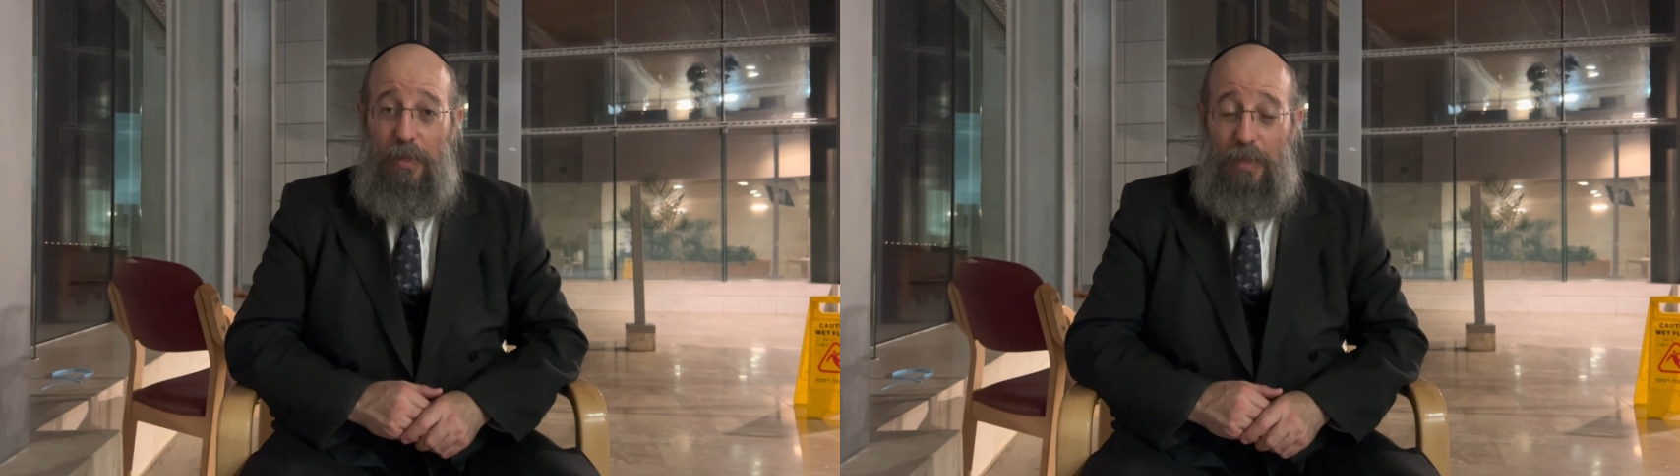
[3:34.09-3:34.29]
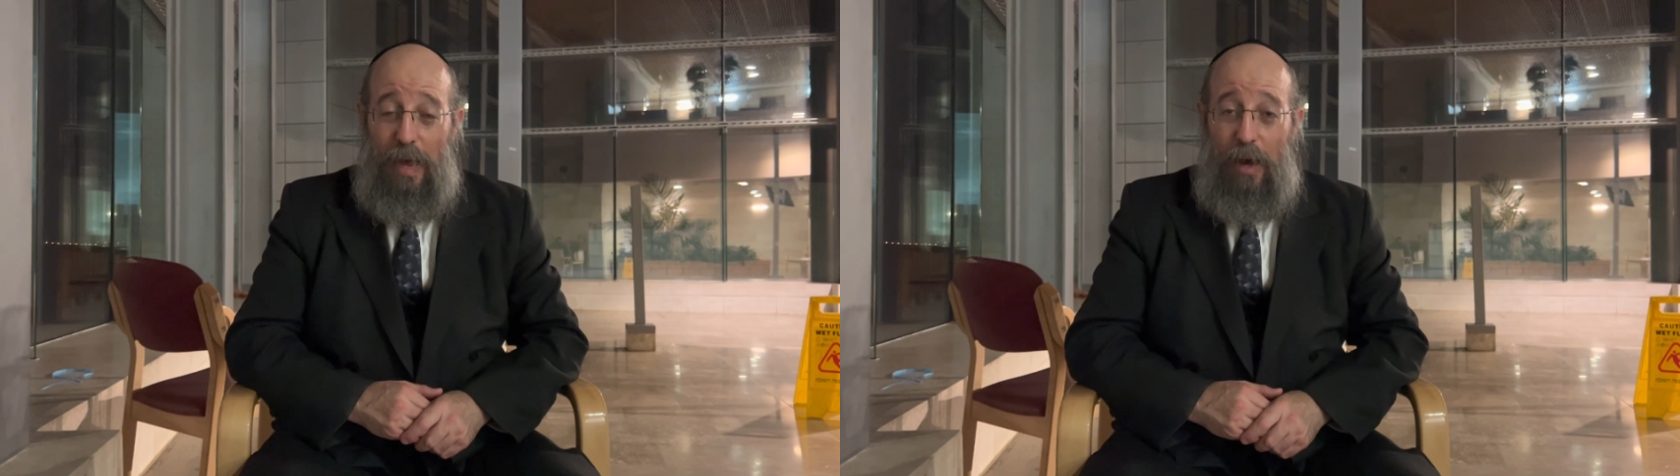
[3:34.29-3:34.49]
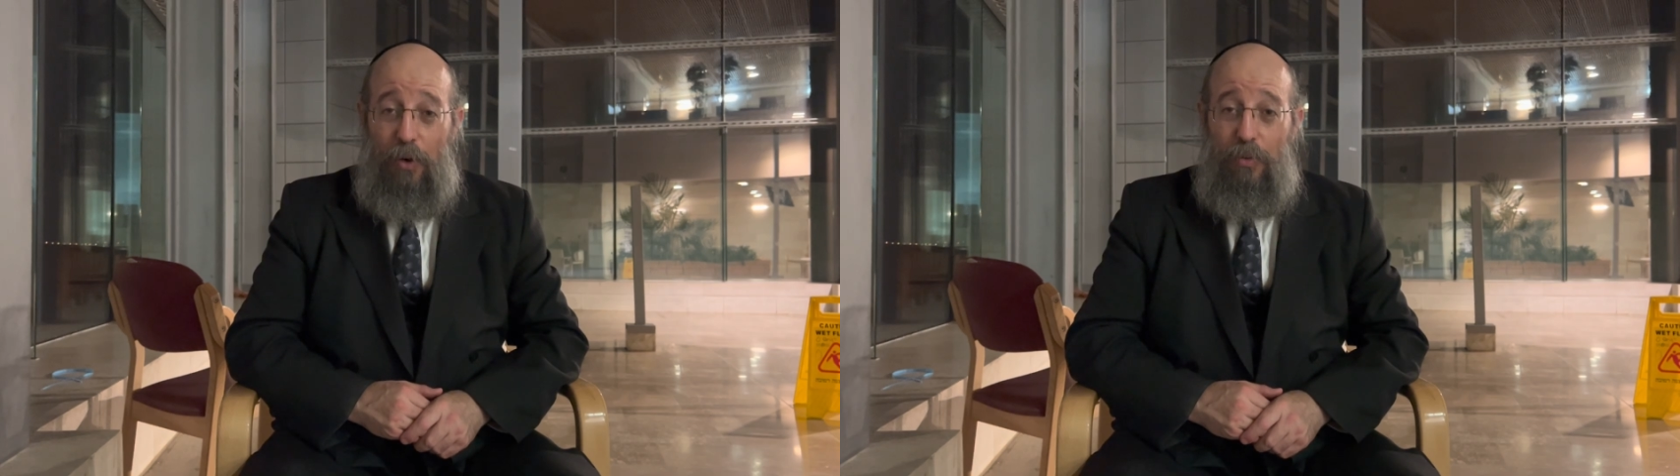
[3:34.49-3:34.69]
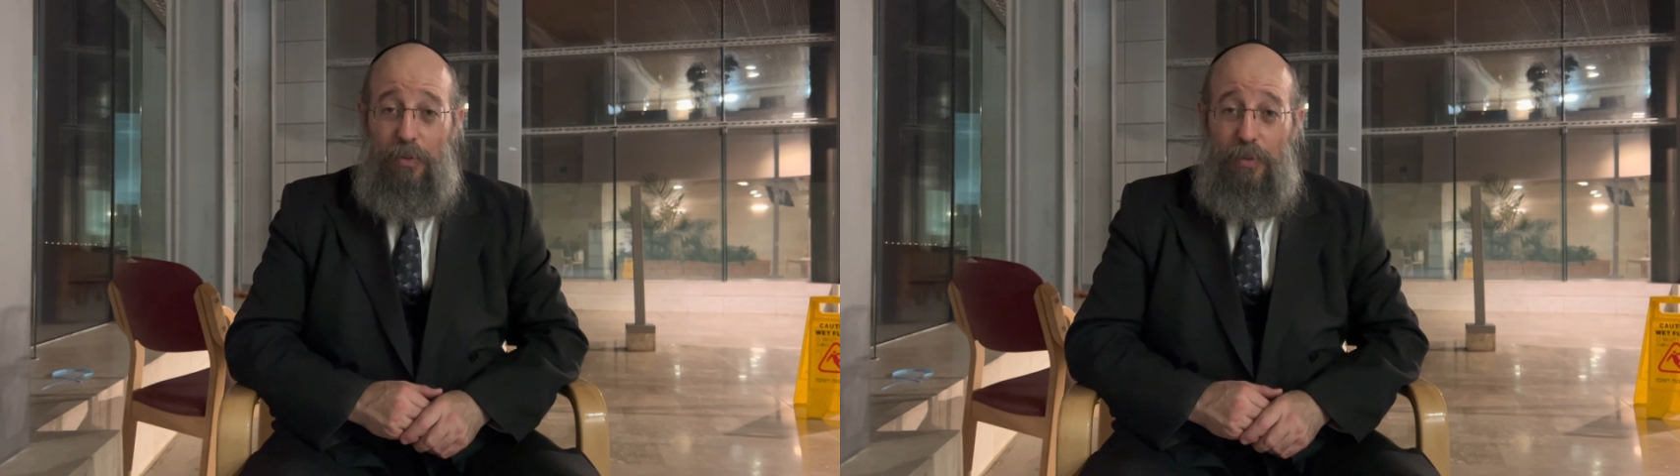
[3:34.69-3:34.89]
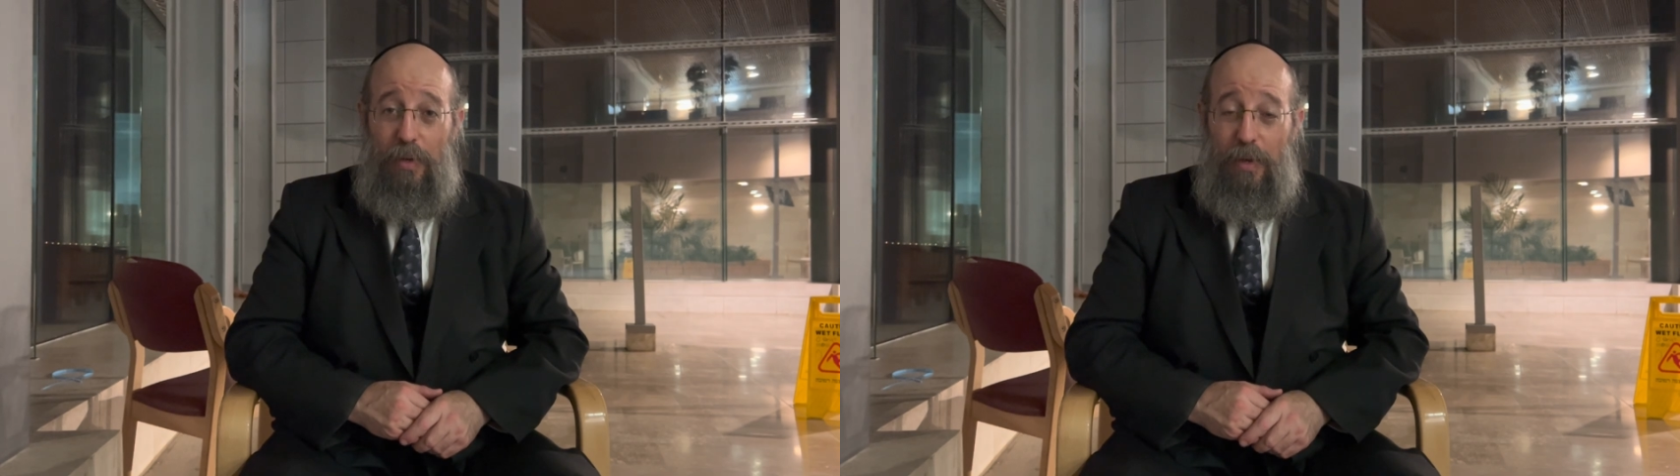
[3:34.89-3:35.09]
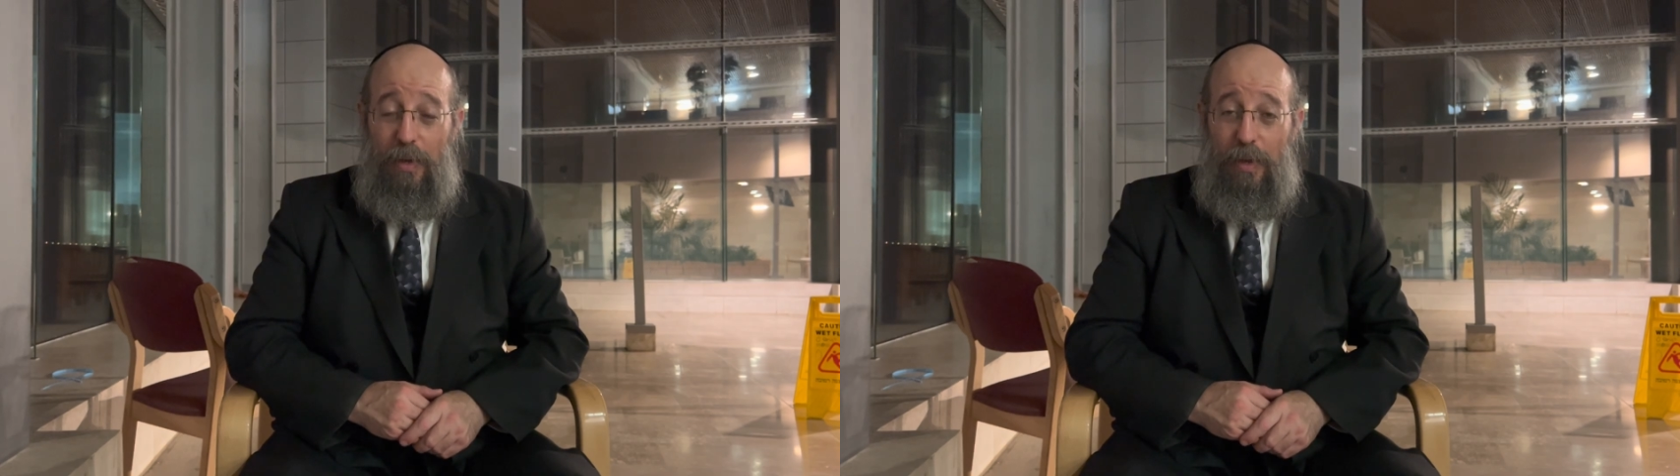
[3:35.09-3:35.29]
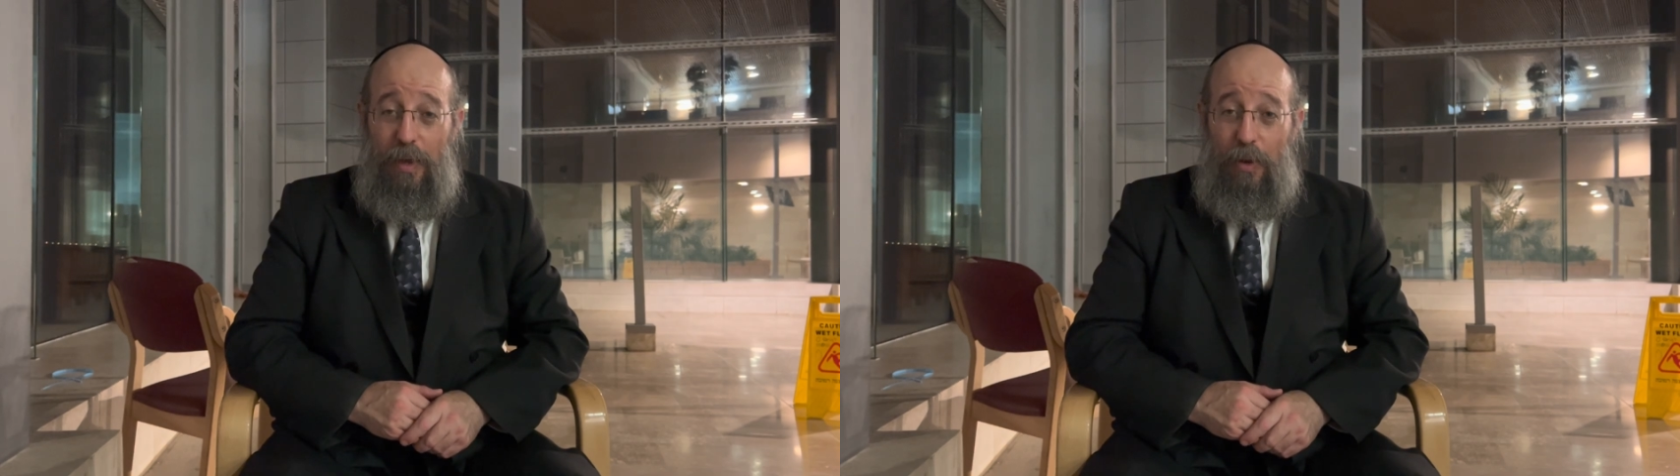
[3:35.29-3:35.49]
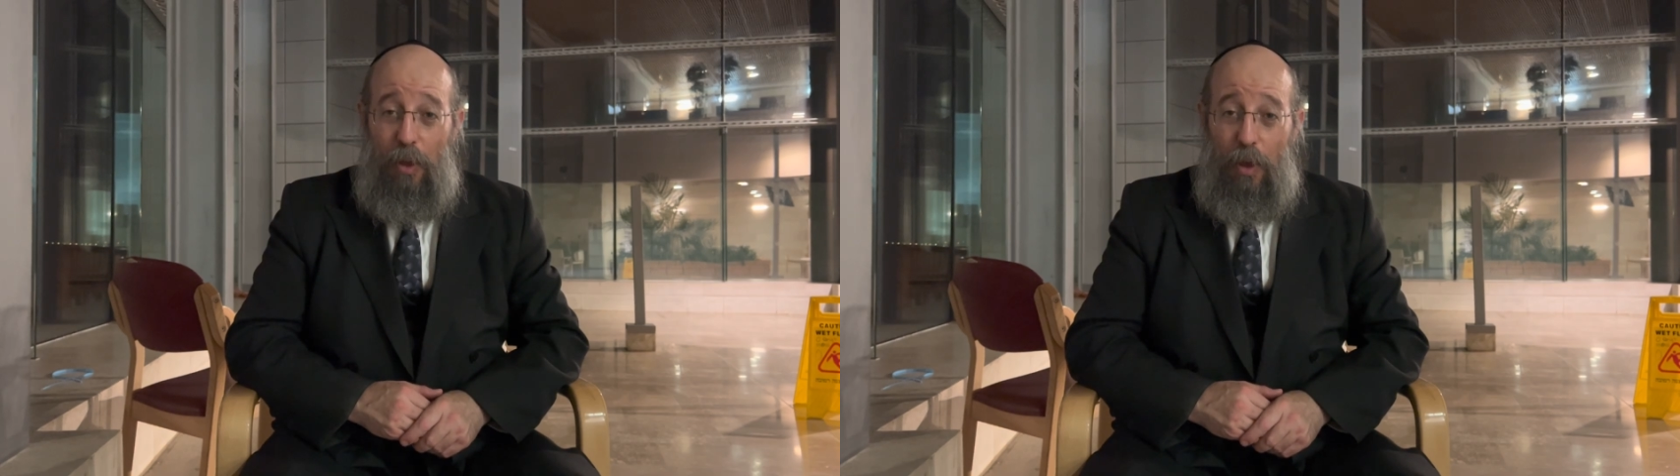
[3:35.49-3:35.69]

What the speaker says: now and